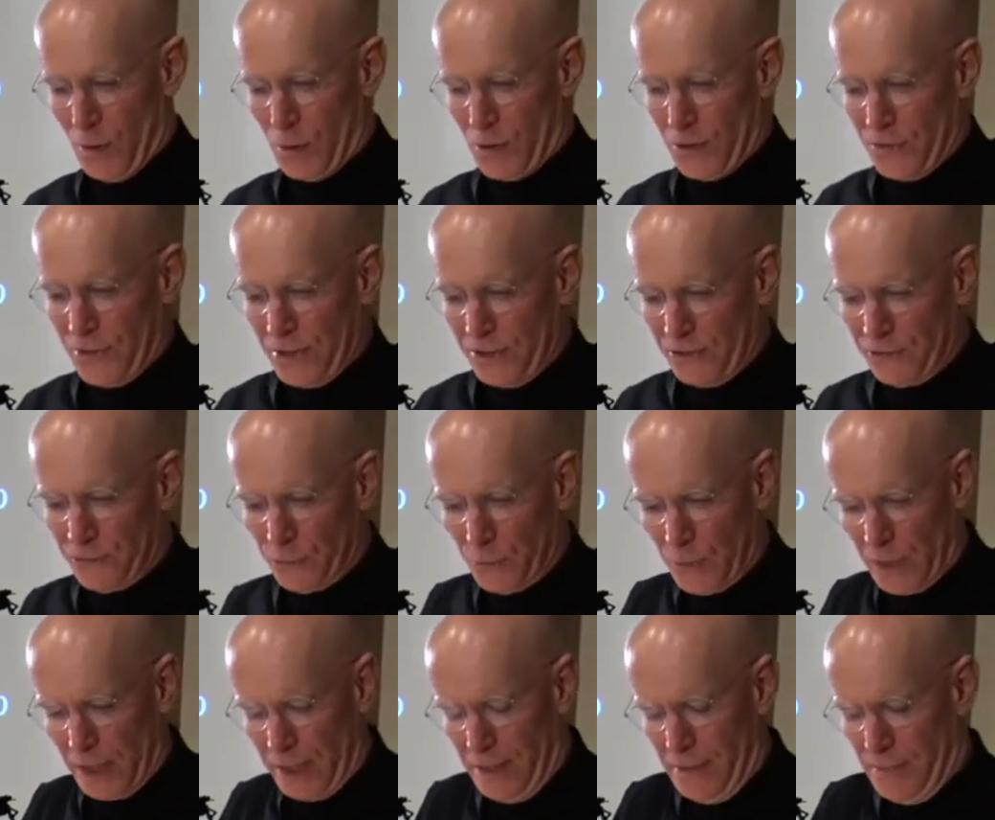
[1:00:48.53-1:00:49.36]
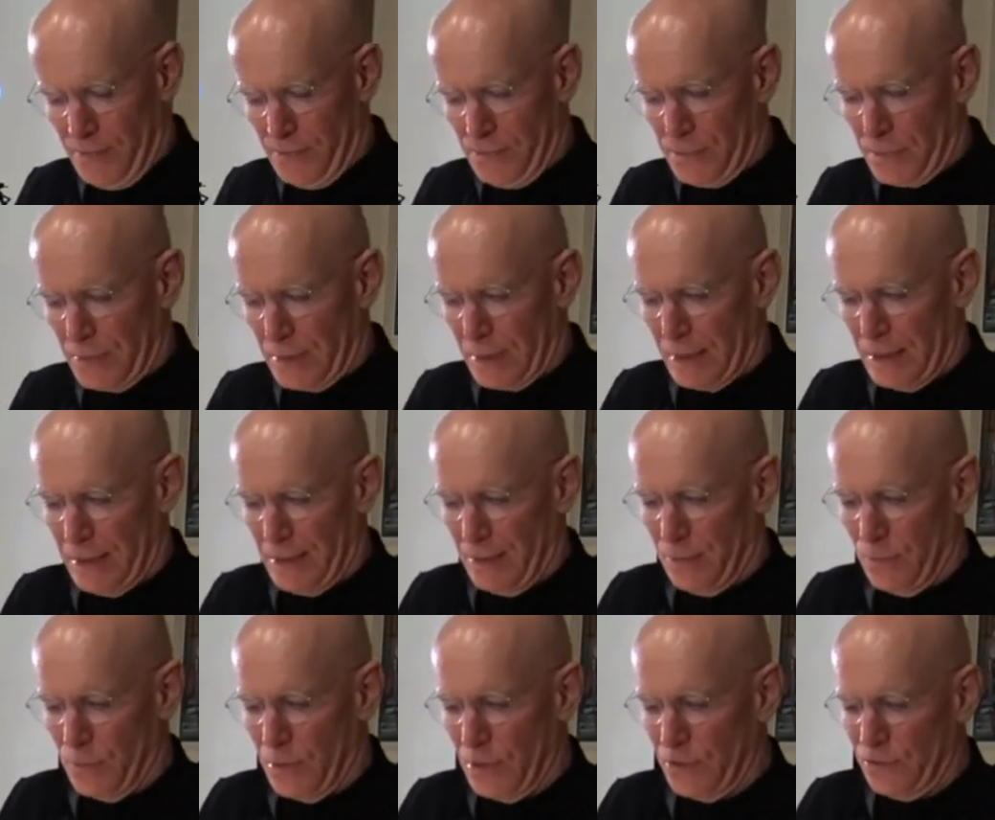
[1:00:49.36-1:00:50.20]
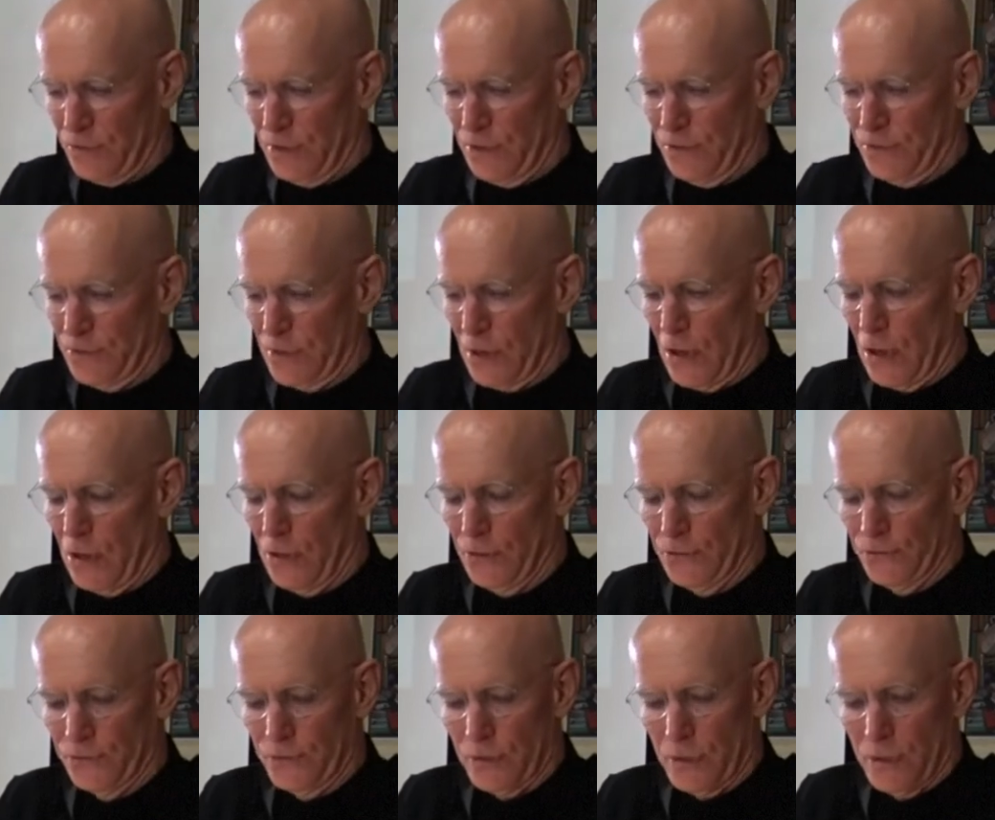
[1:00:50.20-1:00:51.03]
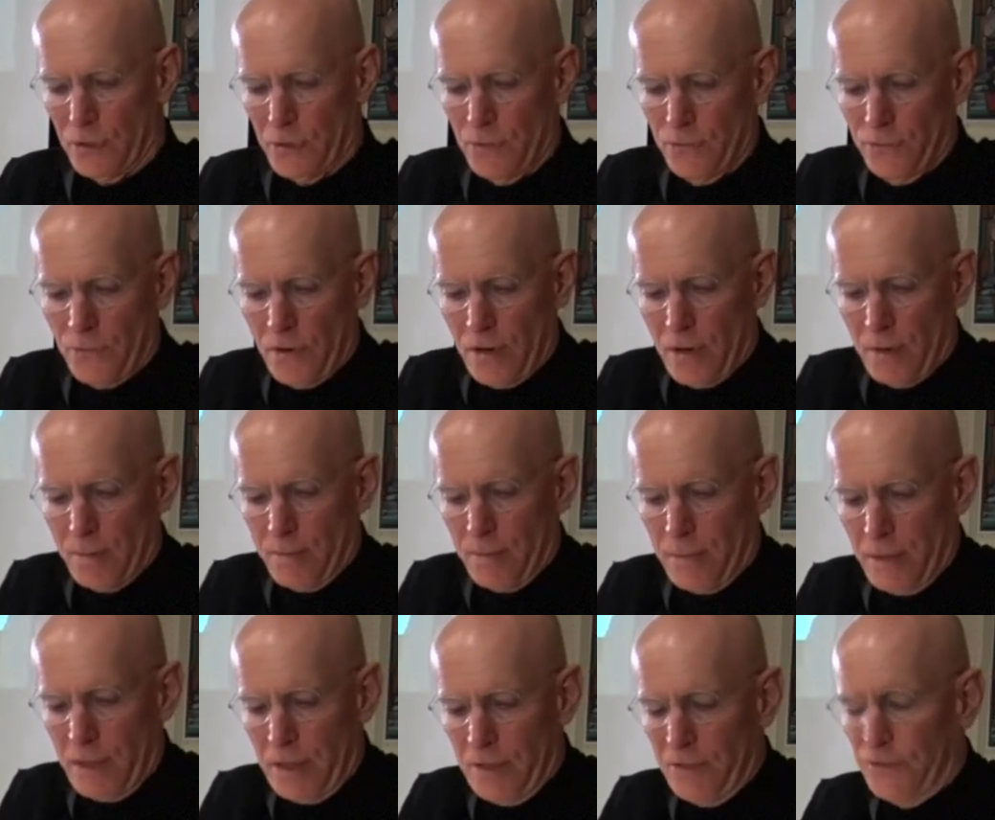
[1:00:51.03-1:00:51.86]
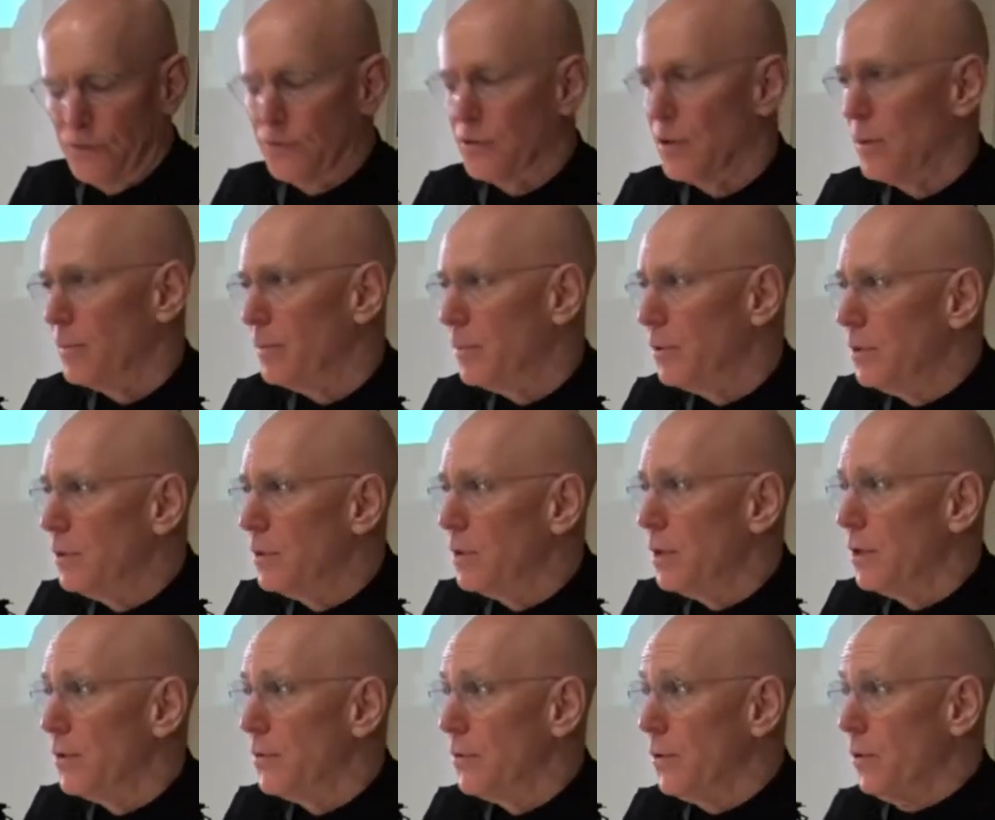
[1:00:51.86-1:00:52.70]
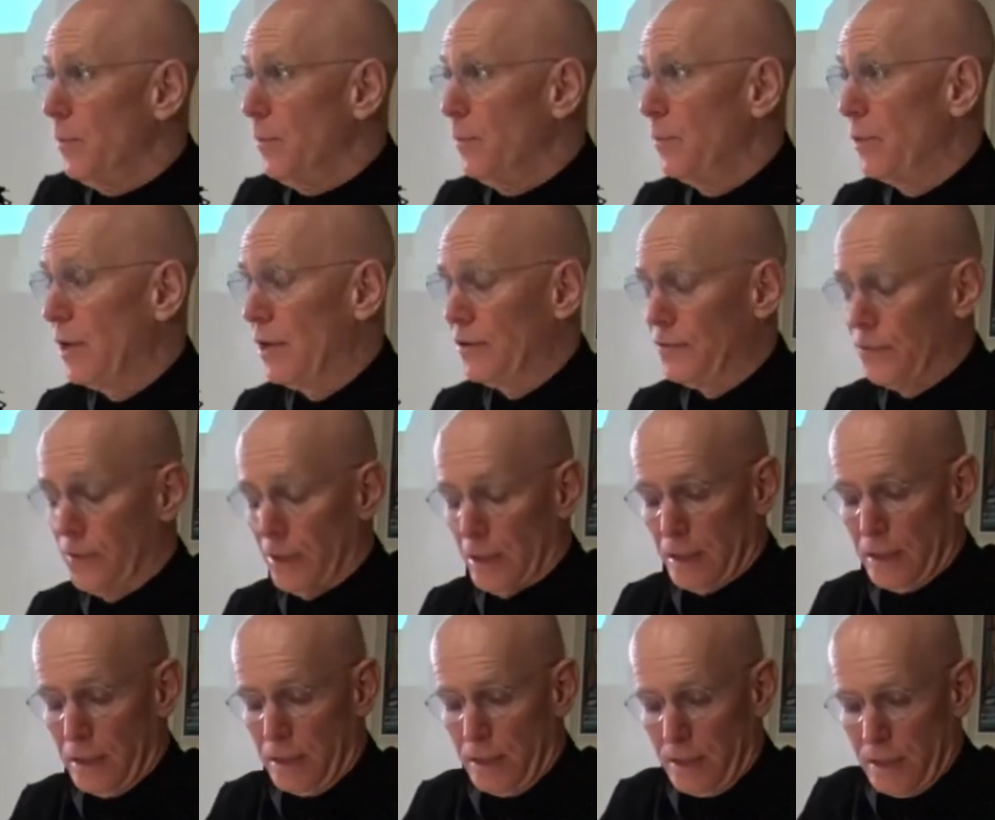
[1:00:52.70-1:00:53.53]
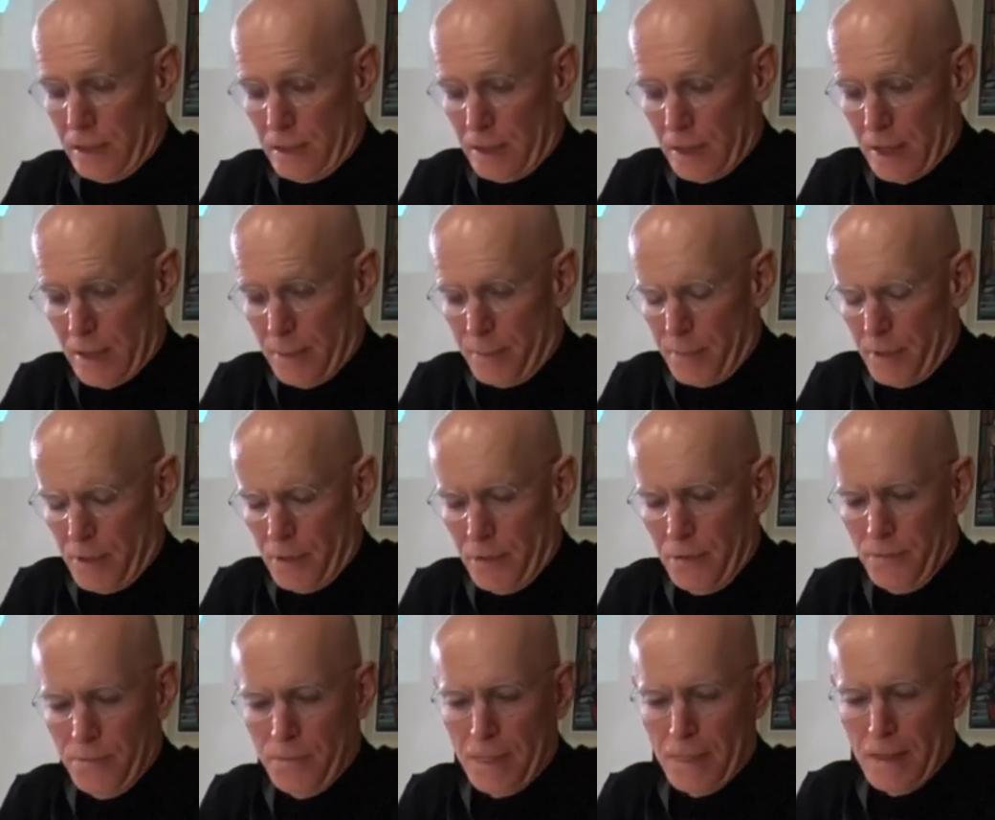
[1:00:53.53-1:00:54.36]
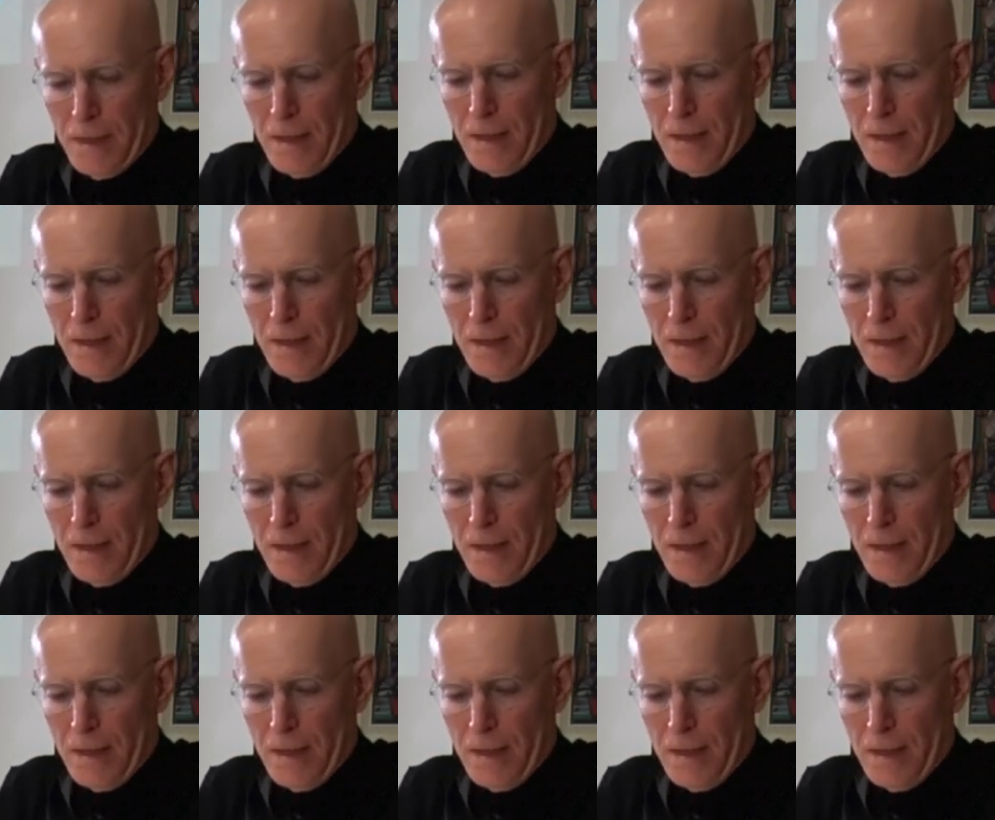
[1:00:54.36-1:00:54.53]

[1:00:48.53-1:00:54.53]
Or this one, which is also from Istanbul, although presently in Aleppo,